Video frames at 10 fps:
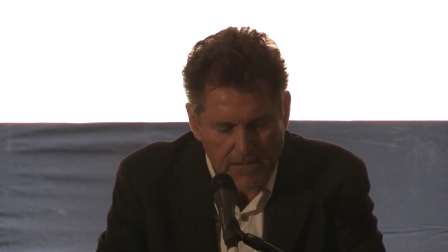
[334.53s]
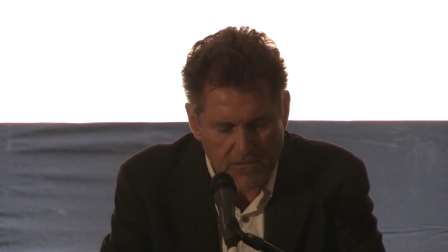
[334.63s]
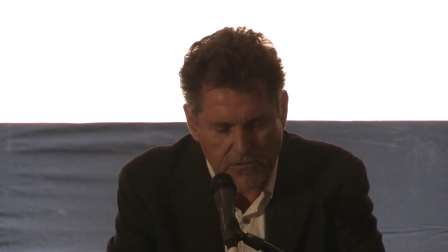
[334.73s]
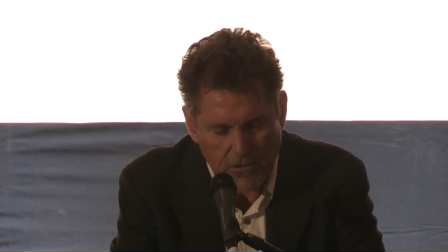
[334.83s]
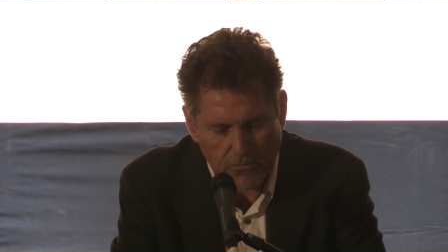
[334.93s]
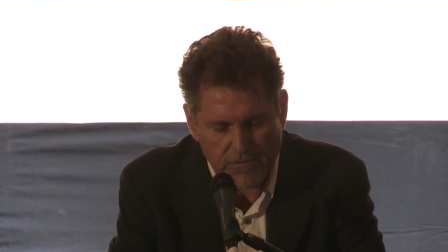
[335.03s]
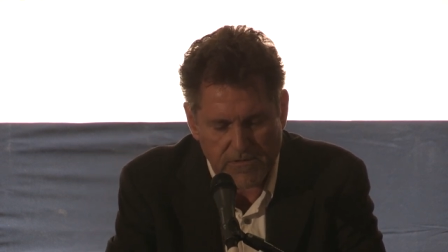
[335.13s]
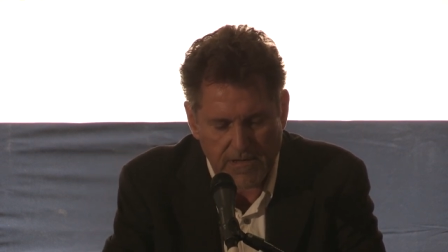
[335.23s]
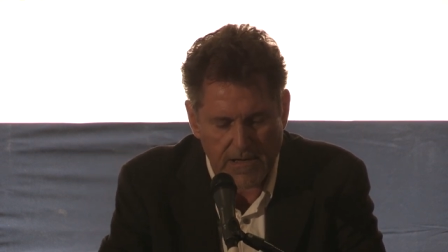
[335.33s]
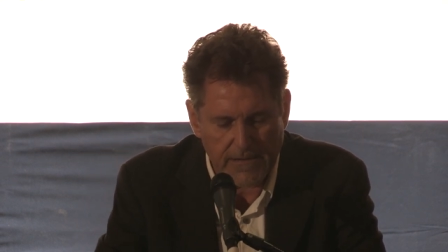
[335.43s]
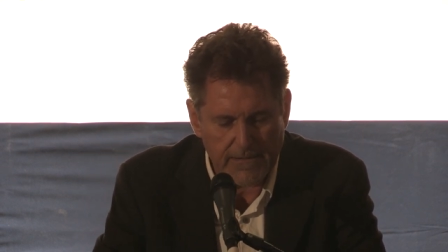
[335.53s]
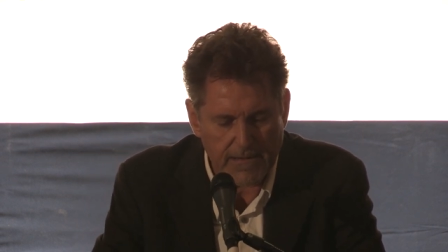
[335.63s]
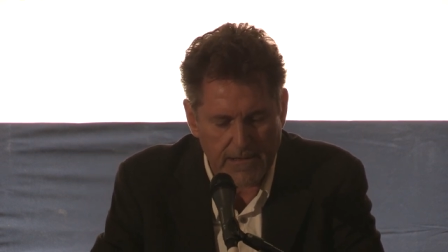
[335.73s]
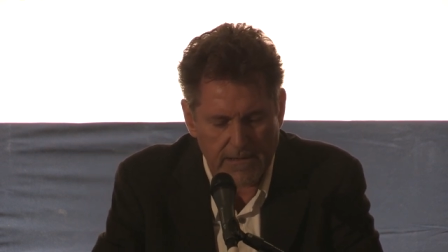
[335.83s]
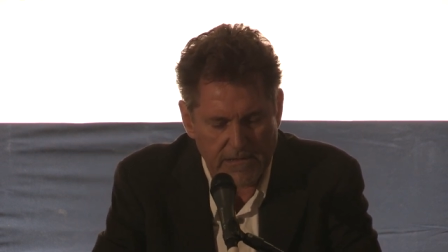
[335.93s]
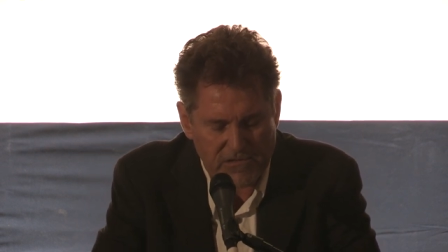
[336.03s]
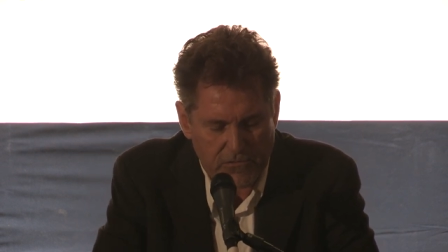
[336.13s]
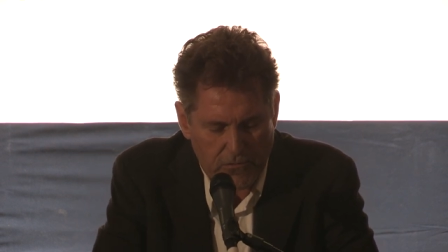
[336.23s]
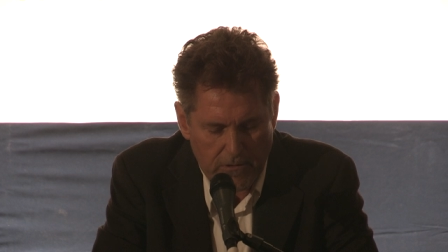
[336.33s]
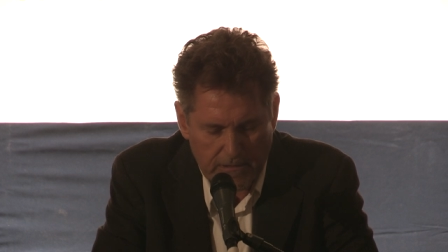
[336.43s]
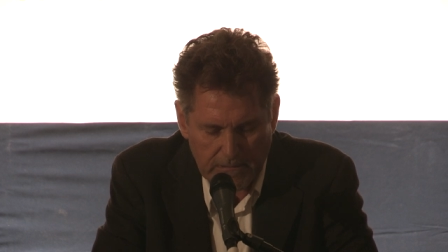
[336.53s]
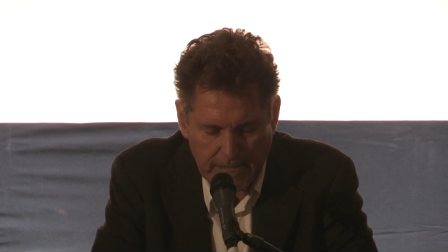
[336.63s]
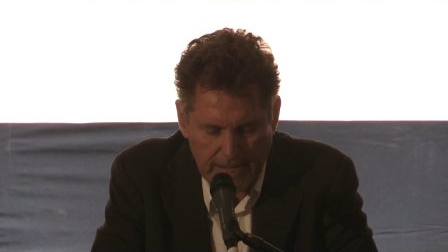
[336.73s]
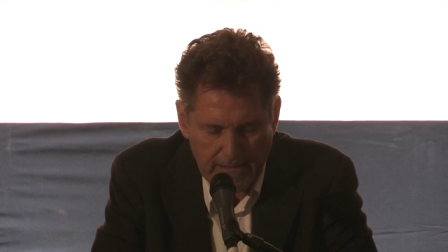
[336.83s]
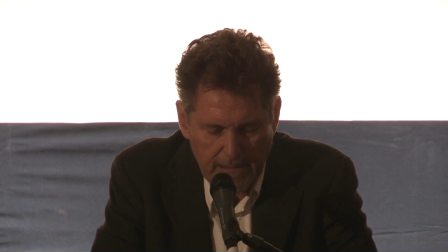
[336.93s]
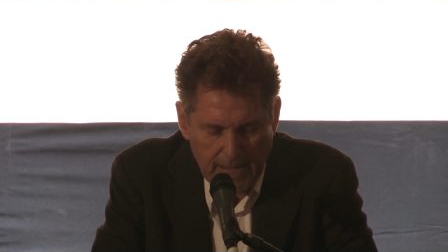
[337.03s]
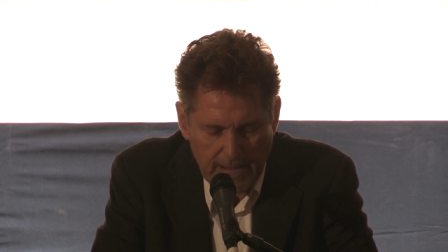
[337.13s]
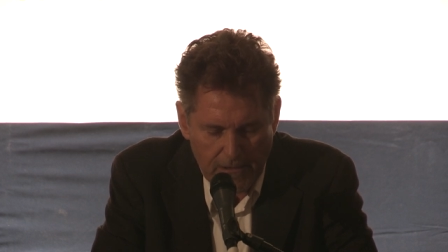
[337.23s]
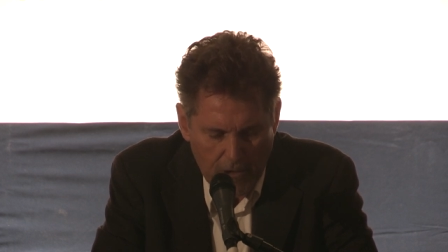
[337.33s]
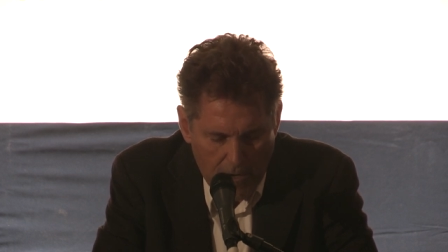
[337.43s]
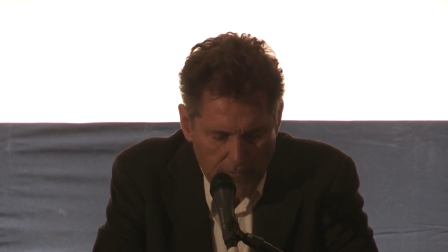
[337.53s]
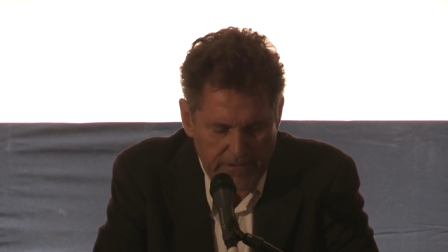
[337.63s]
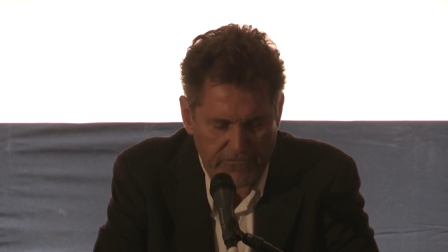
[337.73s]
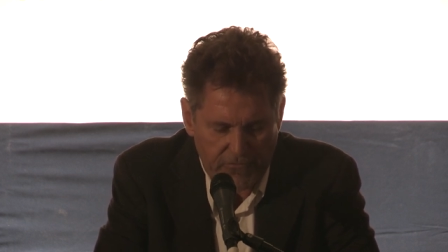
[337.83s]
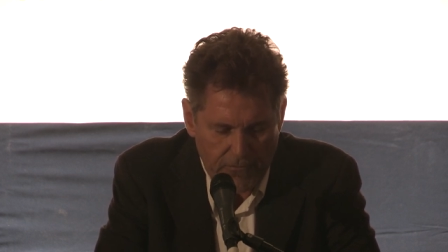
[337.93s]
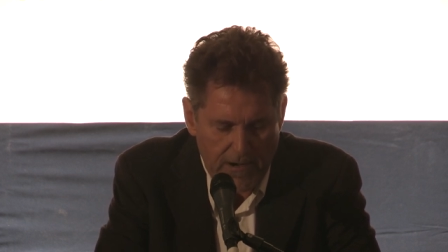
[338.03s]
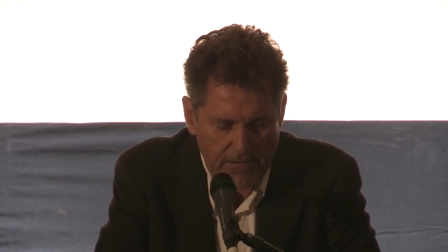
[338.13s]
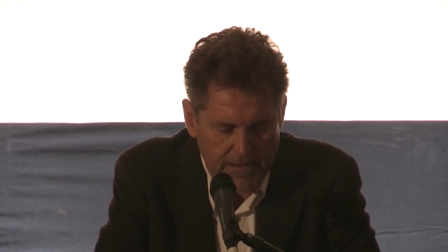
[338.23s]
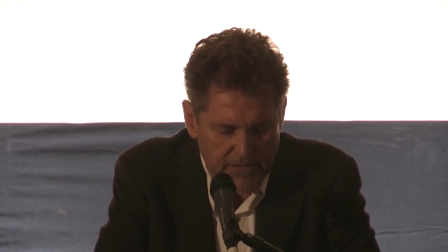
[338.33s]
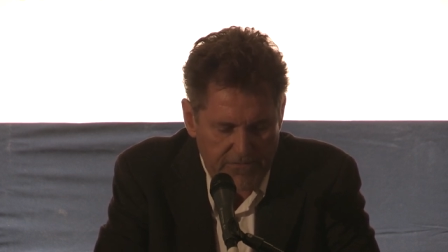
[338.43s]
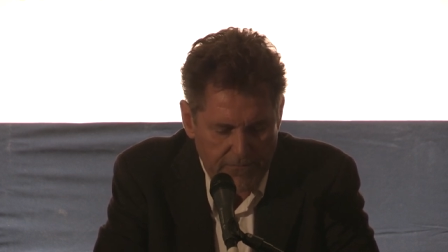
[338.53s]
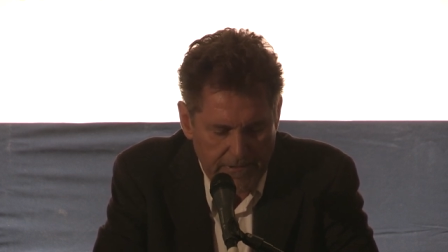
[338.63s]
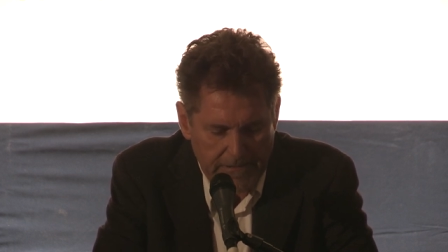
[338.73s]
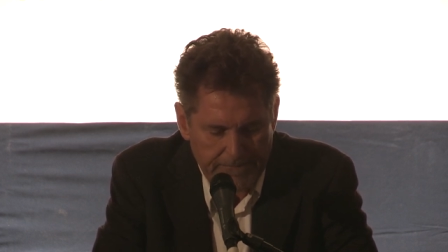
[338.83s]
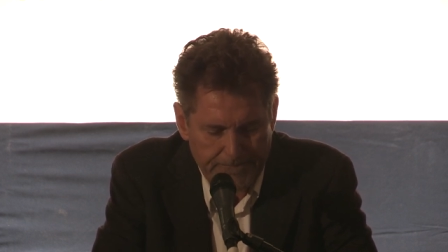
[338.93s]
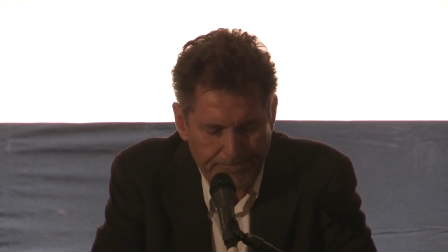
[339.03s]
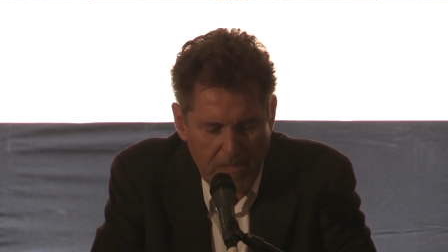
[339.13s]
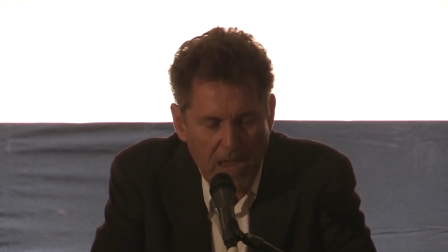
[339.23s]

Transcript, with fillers: And so it was done uh, historically and always throughout history.